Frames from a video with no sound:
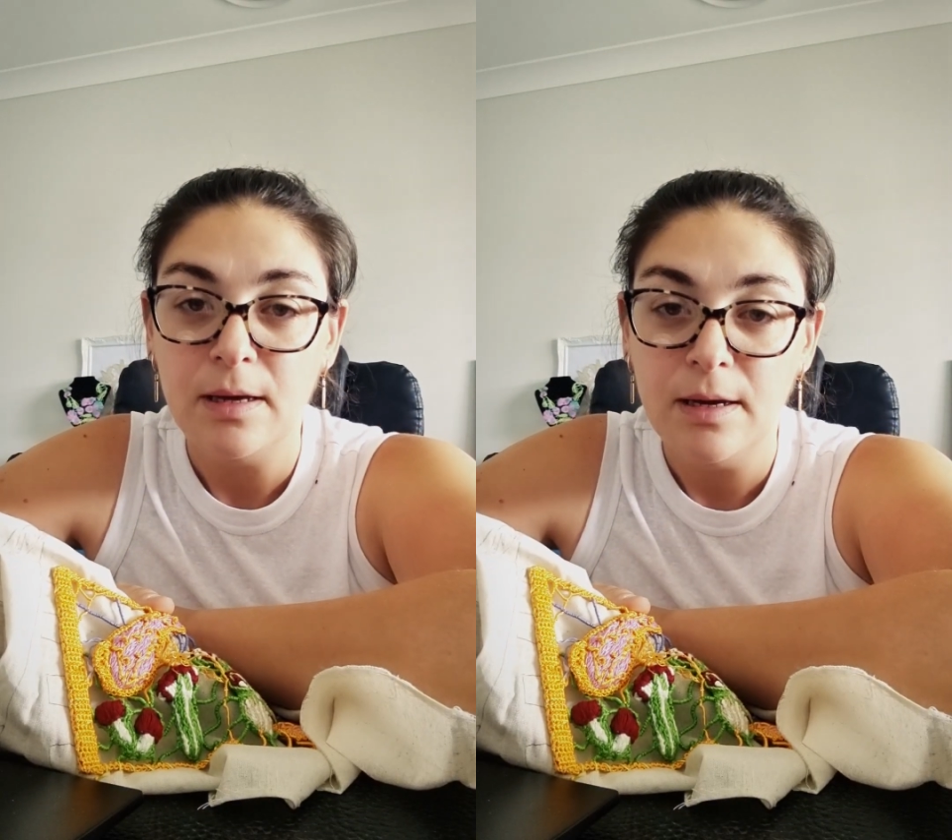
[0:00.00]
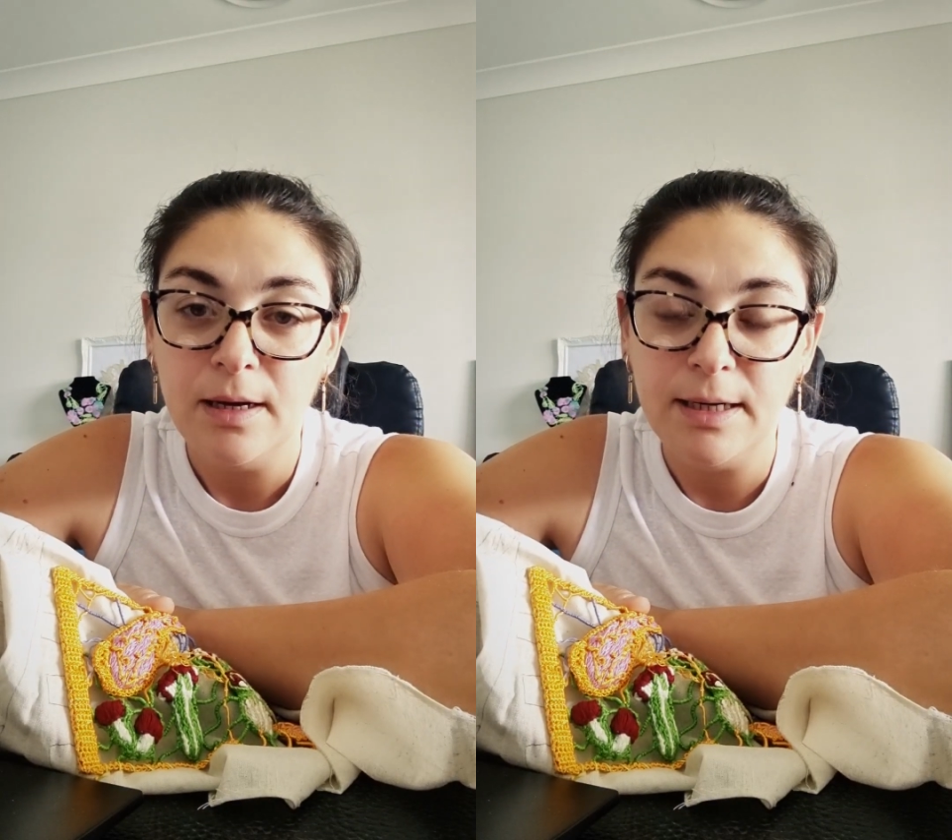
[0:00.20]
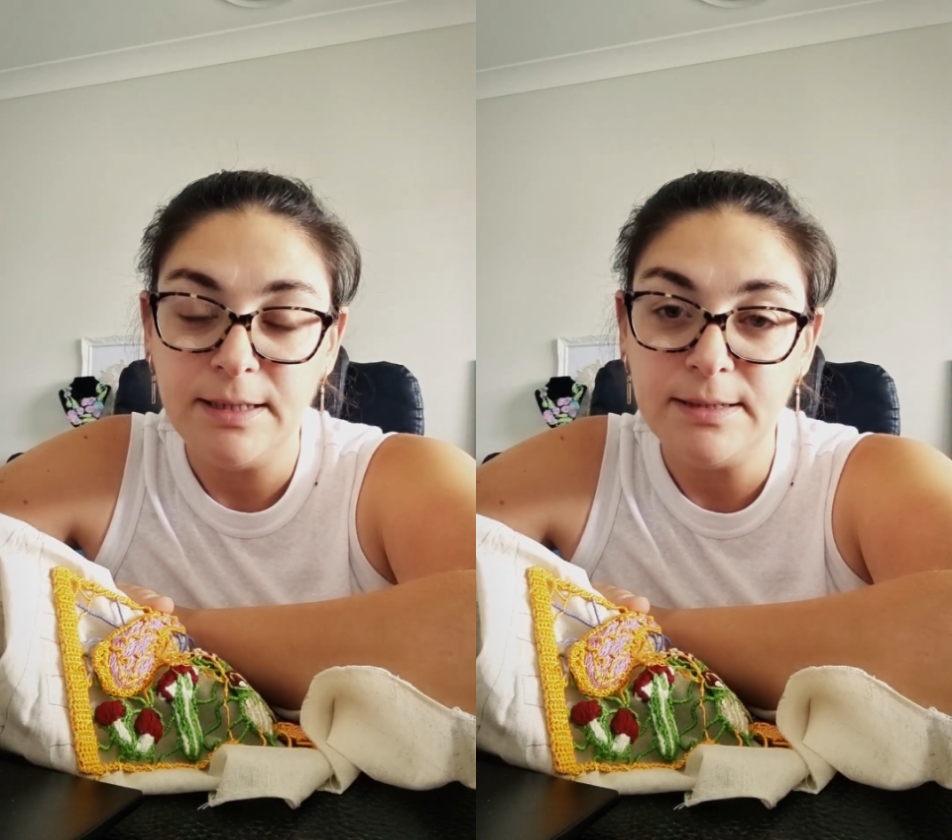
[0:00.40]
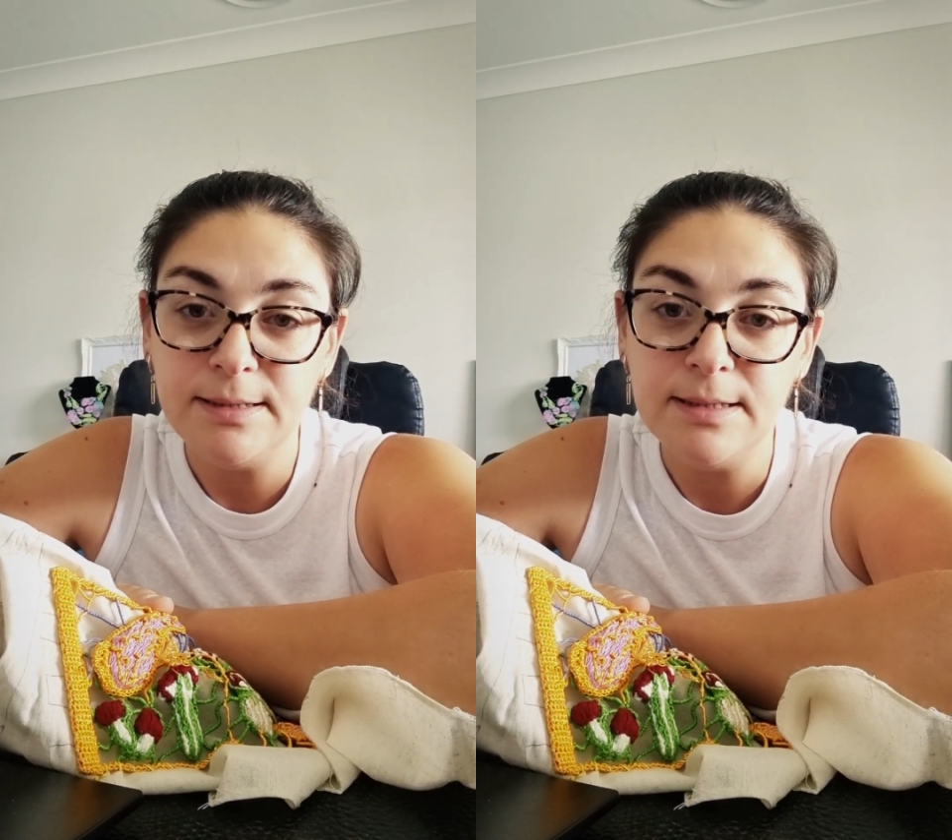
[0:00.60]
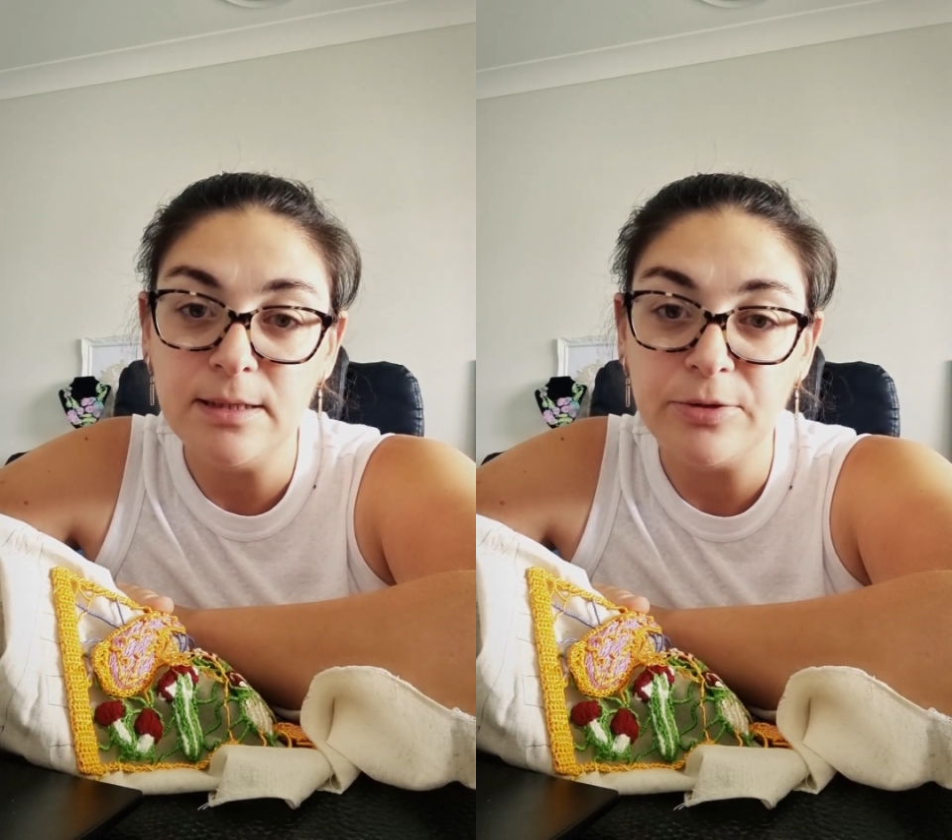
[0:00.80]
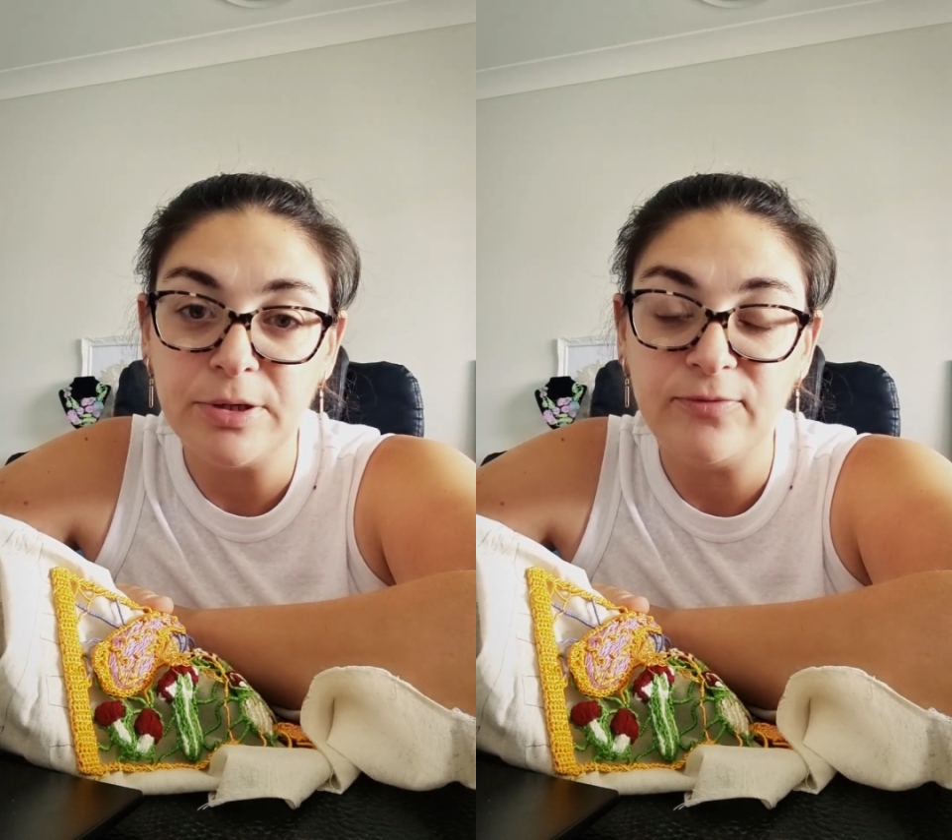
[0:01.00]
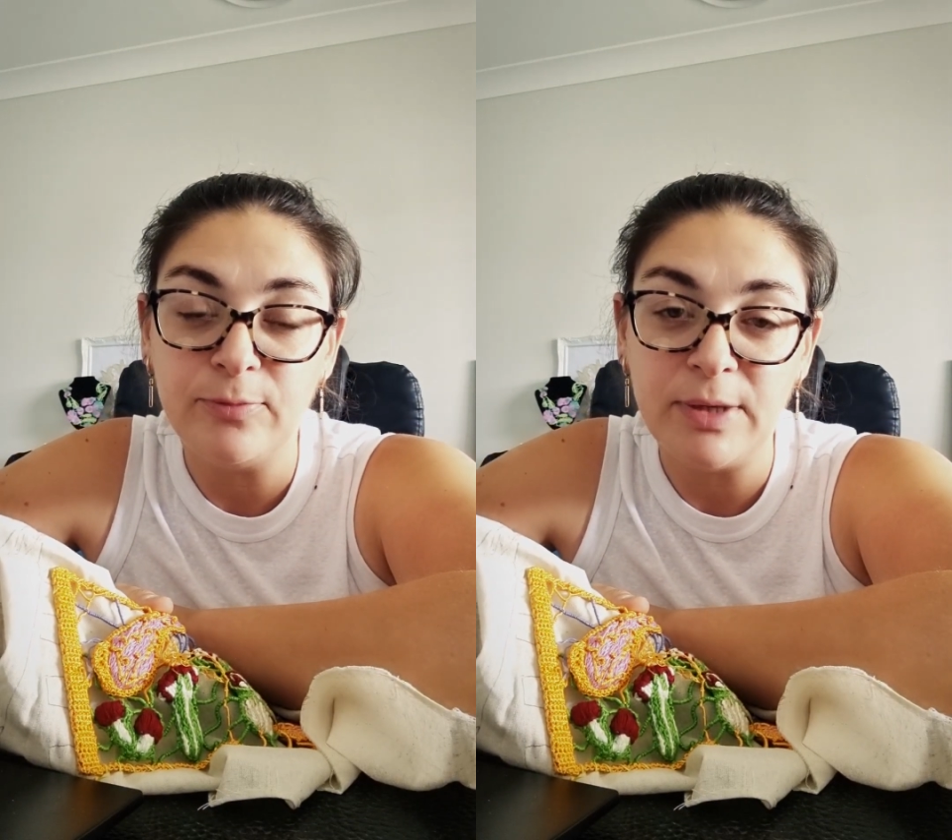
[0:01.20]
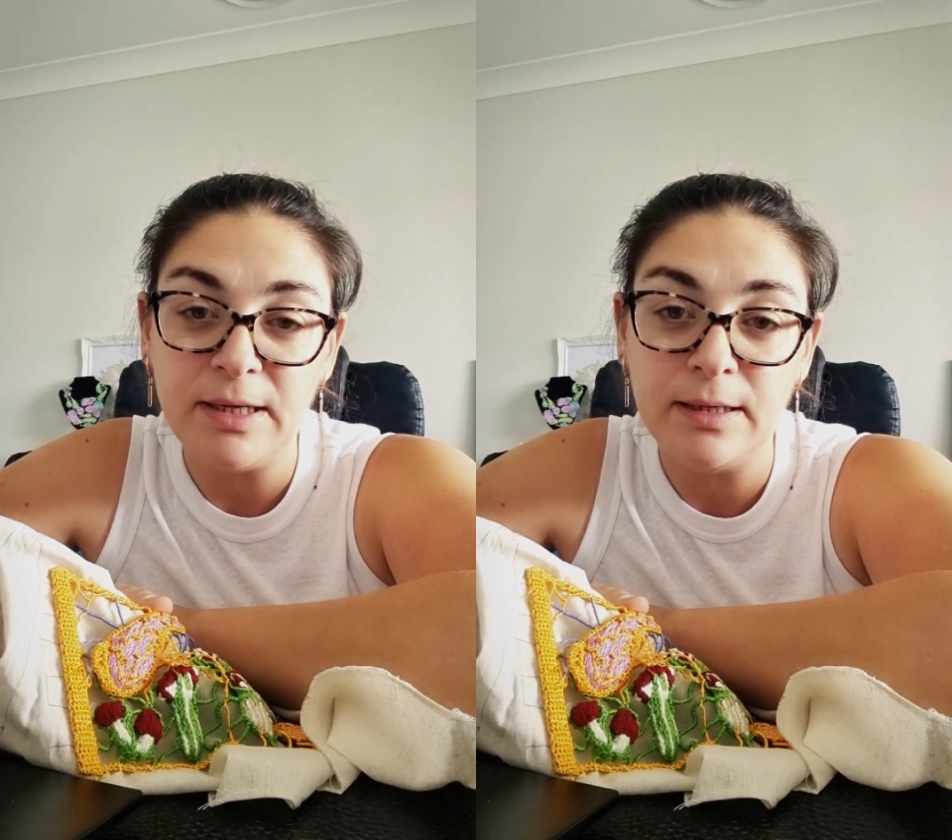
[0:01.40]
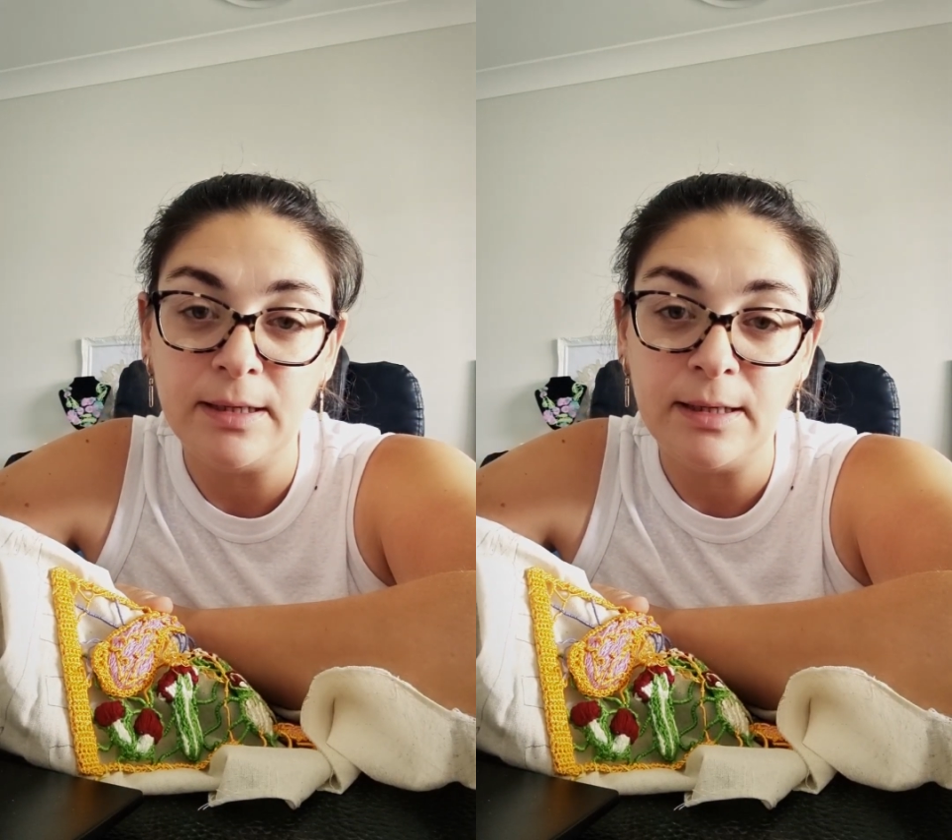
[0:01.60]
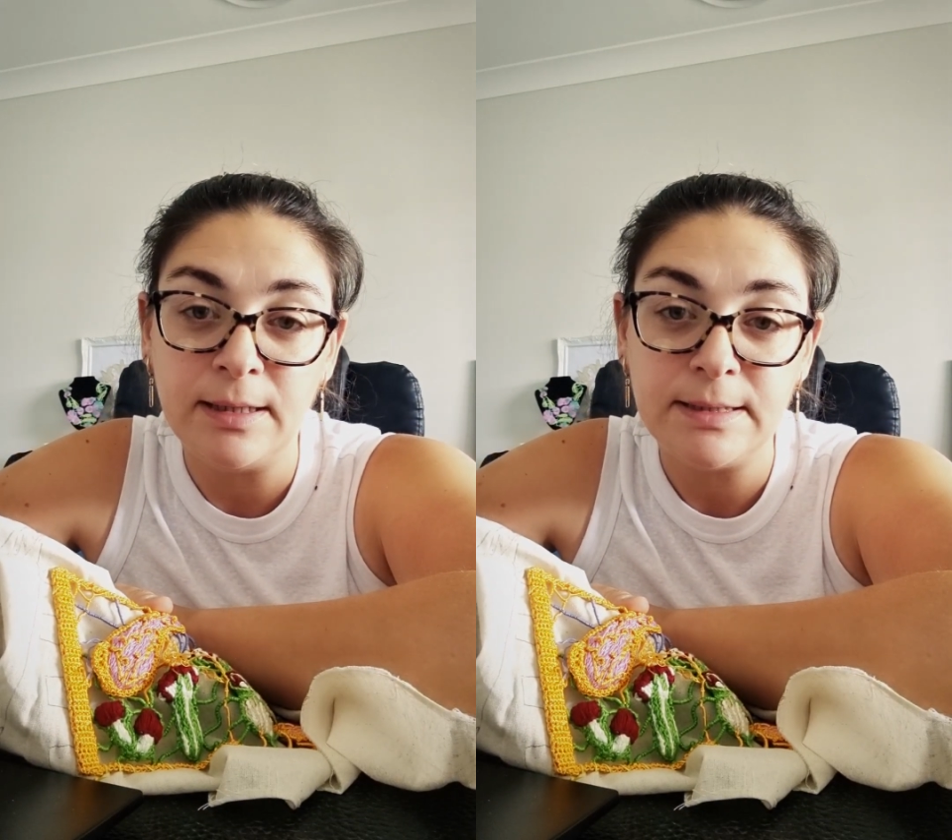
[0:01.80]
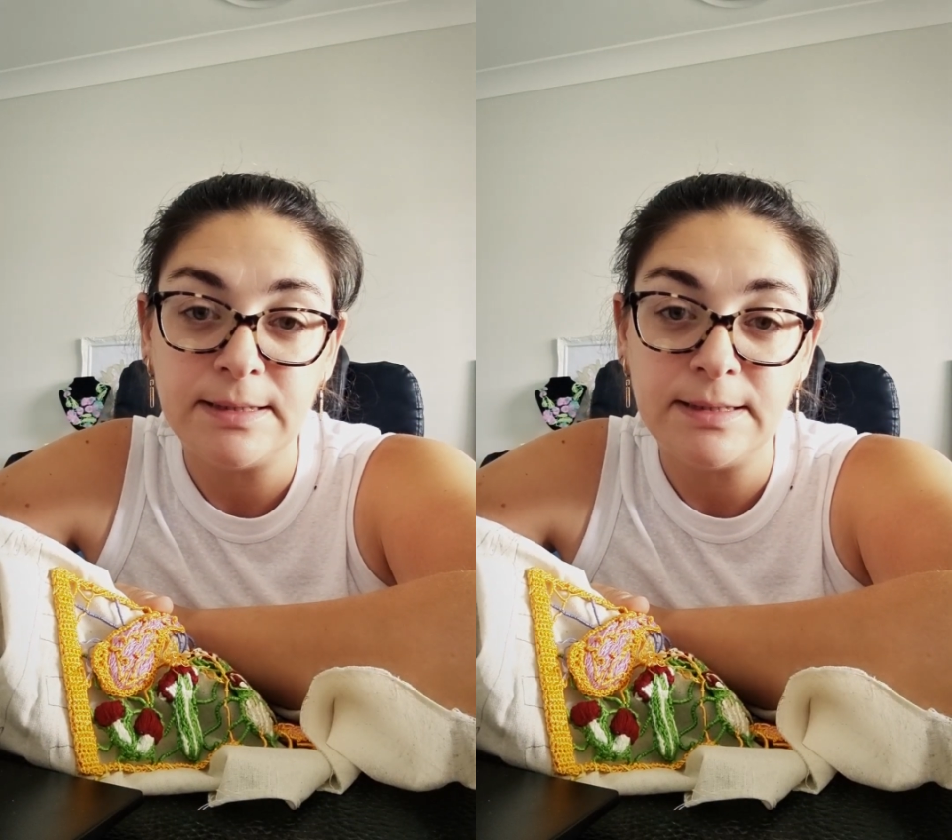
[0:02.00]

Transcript: Hi, this is Lorna from Ink and Lace,